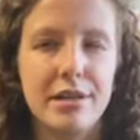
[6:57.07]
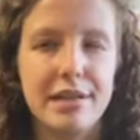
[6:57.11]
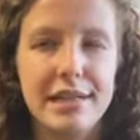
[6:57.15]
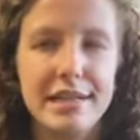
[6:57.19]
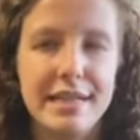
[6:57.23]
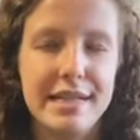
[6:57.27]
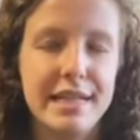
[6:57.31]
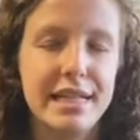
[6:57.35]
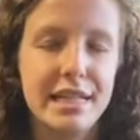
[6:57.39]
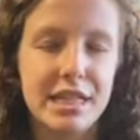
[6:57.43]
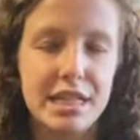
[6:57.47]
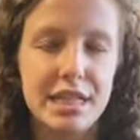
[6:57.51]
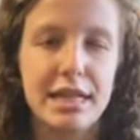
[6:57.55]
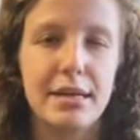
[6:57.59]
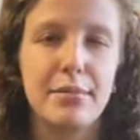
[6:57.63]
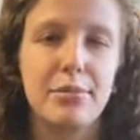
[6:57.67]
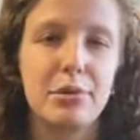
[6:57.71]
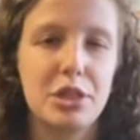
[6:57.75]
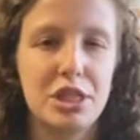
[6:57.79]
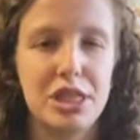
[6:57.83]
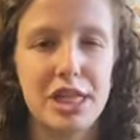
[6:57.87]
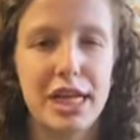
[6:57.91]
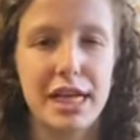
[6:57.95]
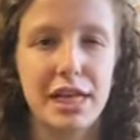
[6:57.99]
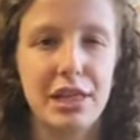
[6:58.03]
need to double
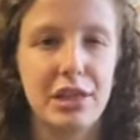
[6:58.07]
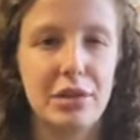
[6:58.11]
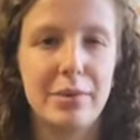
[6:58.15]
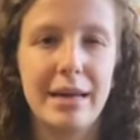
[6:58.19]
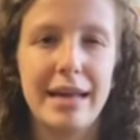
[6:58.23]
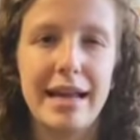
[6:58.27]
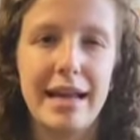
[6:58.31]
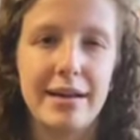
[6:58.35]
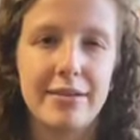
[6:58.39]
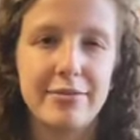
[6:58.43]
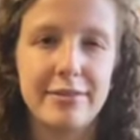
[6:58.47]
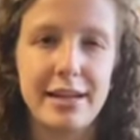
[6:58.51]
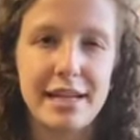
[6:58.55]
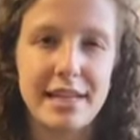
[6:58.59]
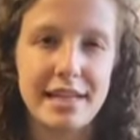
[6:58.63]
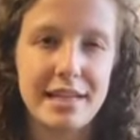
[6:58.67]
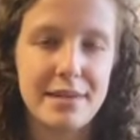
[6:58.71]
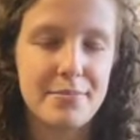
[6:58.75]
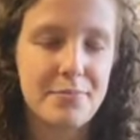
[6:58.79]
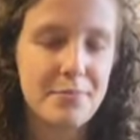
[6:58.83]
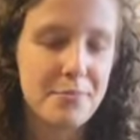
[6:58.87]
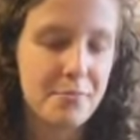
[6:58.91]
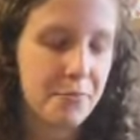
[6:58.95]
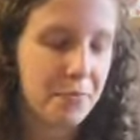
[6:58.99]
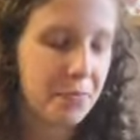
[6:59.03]
check the way I read it,
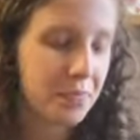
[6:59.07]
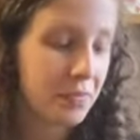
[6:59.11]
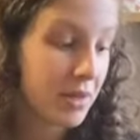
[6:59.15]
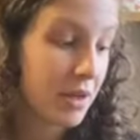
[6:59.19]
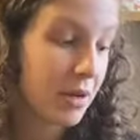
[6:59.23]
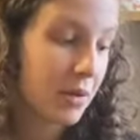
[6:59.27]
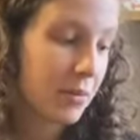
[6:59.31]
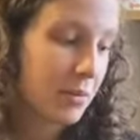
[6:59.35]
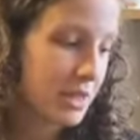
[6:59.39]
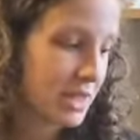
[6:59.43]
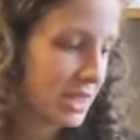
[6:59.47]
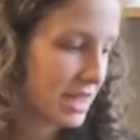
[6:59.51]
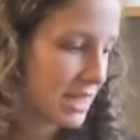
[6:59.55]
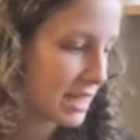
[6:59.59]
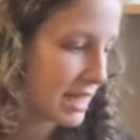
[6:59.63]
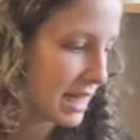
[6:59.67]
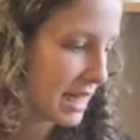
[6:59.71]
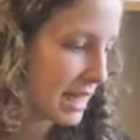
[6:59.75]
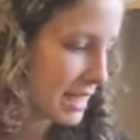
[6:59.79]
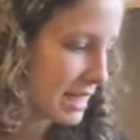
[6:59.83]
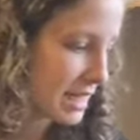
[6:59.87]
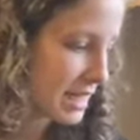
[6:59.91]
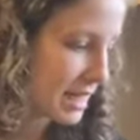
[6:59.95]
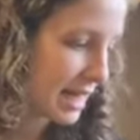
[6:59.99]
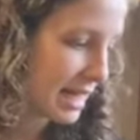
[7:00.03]
which is
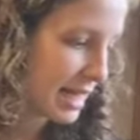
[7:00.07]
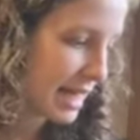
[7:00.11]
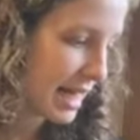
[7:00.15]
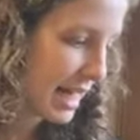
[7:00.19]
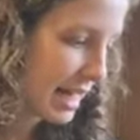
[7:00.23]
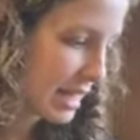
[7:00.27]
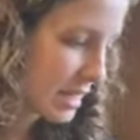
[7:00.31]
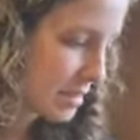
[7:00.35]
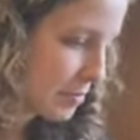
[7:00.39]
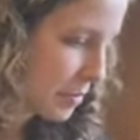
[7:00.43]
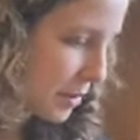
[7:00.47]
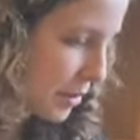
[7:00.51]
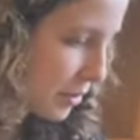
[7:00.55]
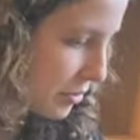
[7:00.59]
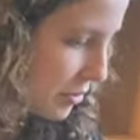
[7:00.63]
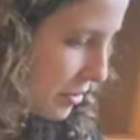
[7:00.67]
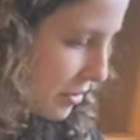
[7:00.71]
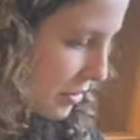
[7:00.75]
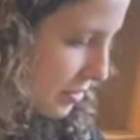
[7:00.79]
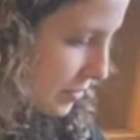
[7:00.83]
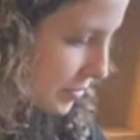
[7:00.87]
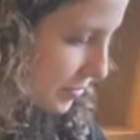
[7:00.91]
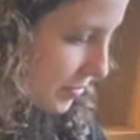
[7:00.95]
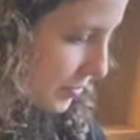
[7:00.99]
nice that it has both.